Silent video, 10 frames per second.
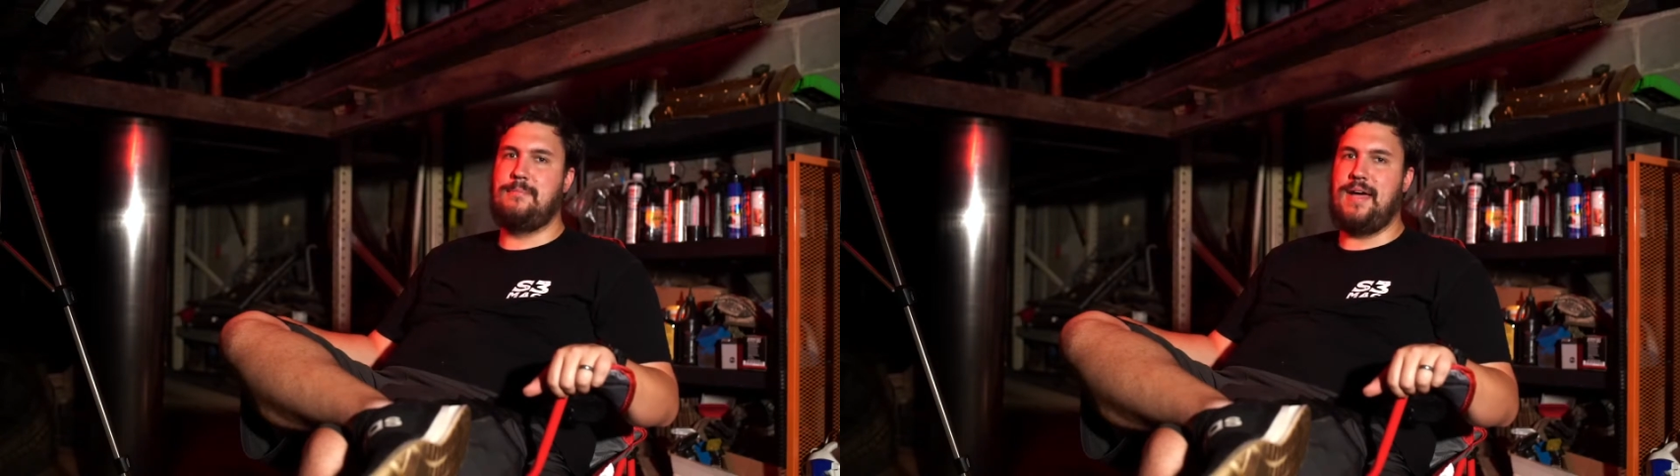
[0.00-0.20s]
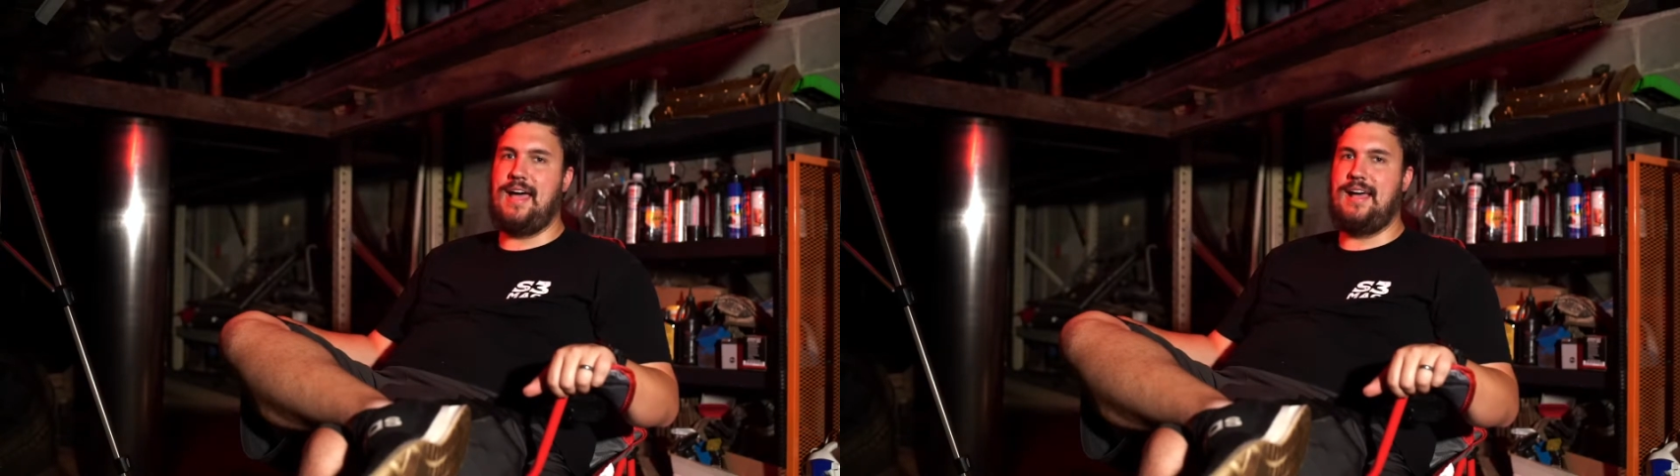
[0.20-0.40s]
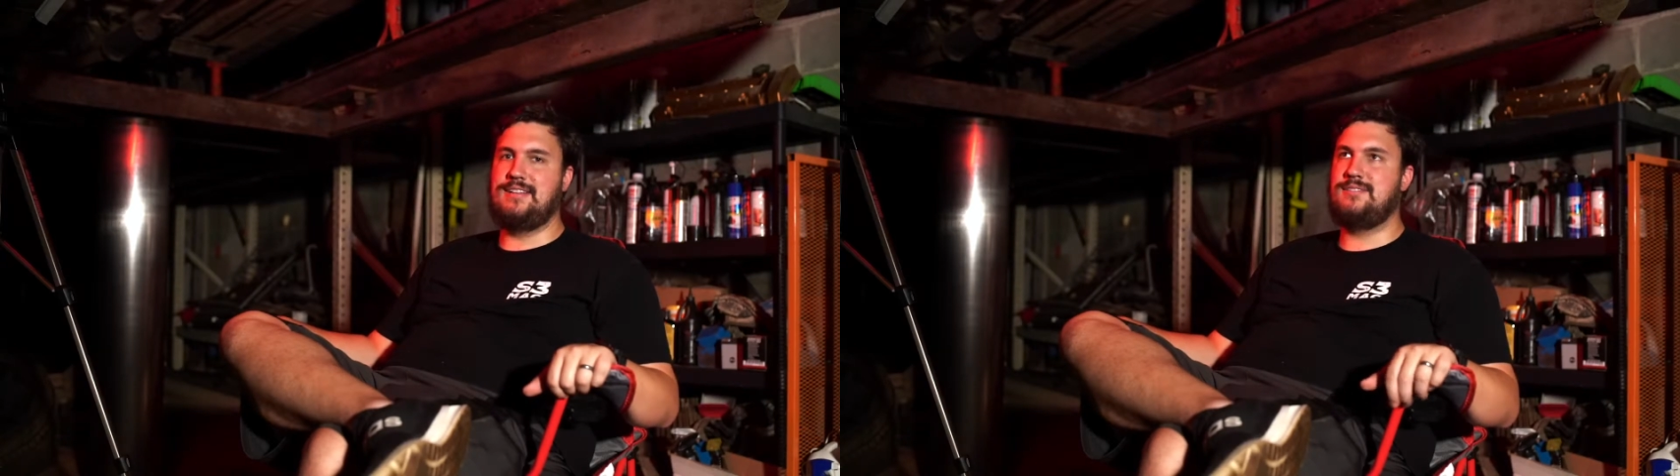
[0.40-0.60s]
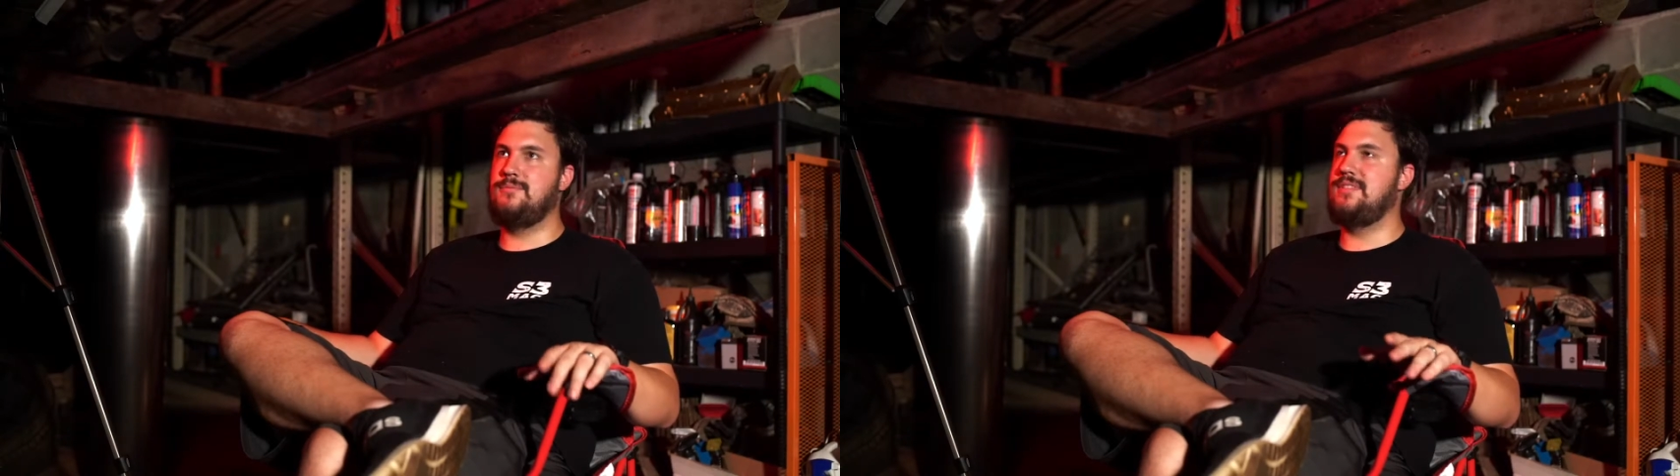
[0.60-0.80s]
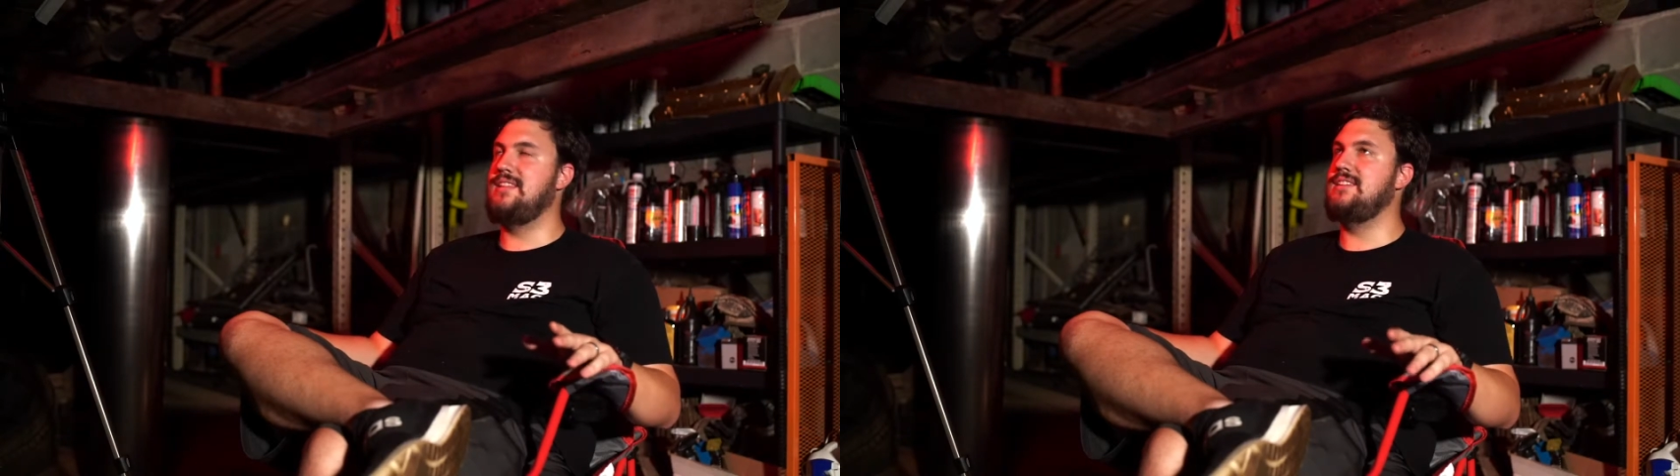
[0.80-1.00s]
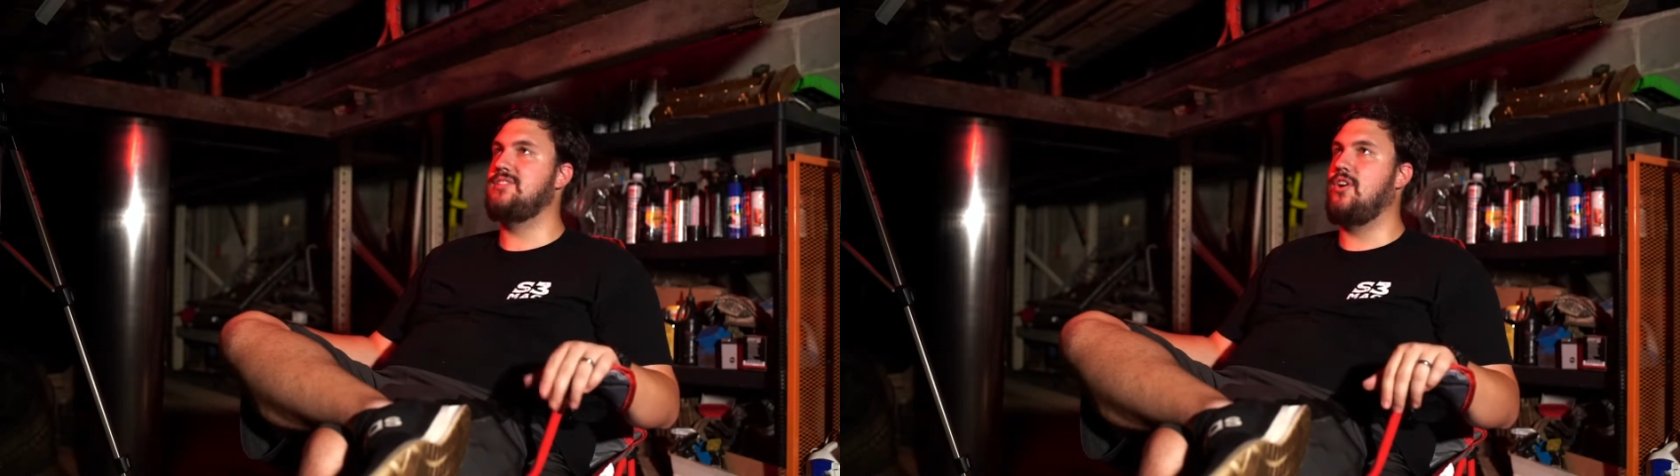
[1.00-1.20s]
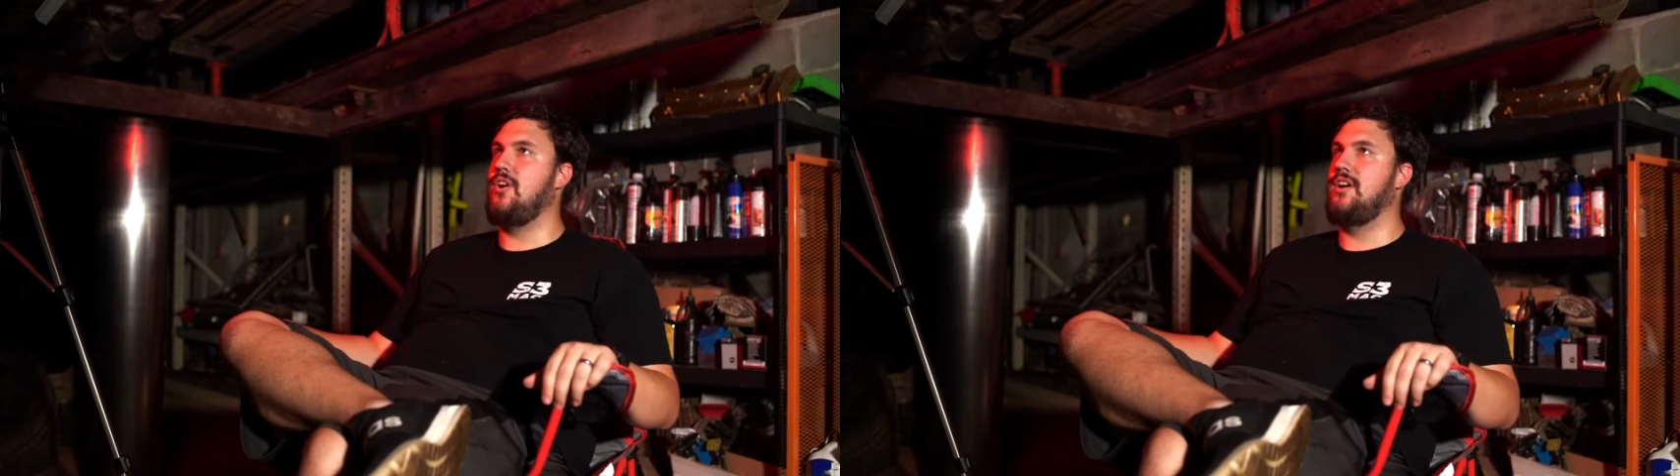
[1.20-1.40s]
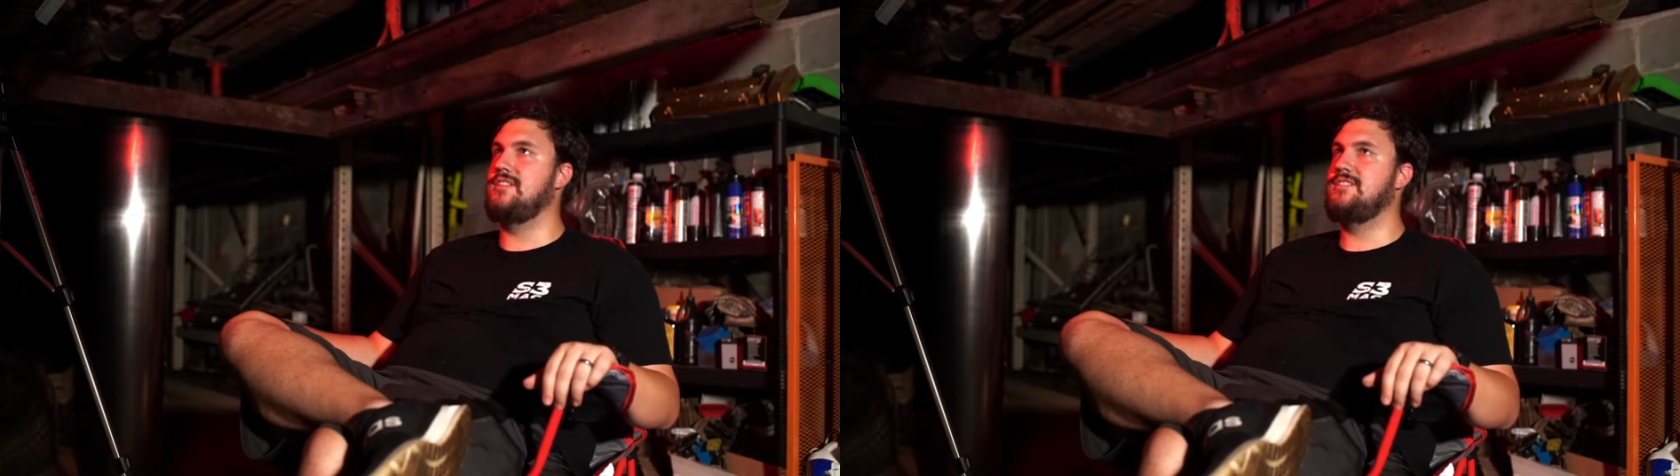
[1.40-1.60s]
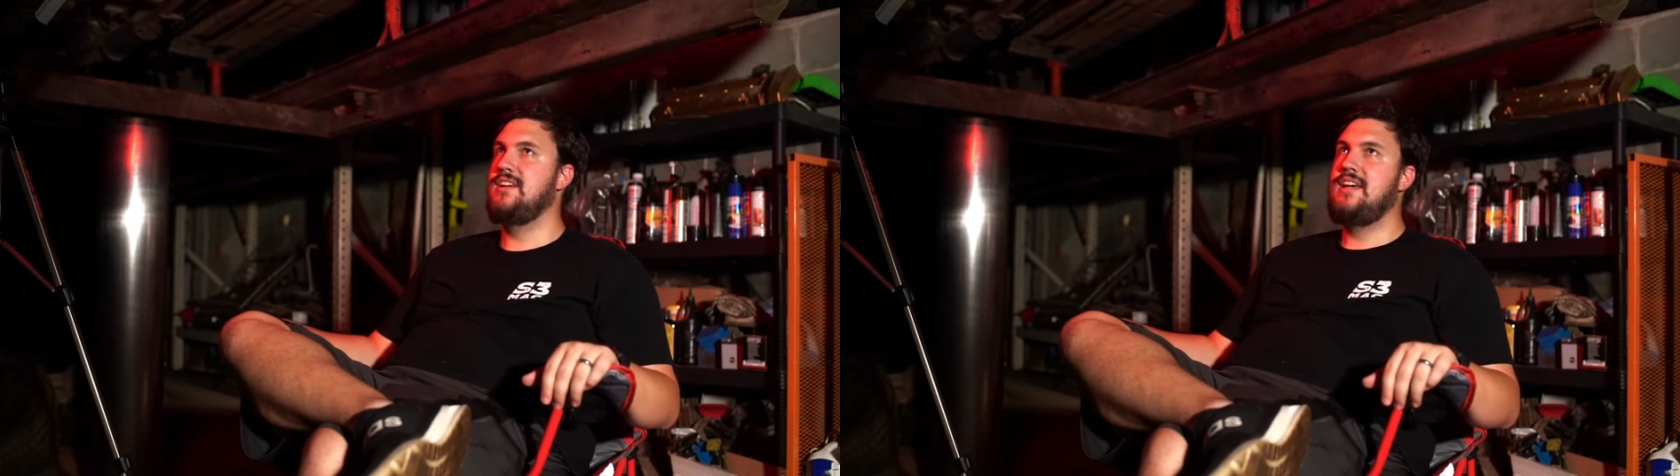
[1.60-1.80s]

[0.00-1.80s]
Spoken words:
past with these cars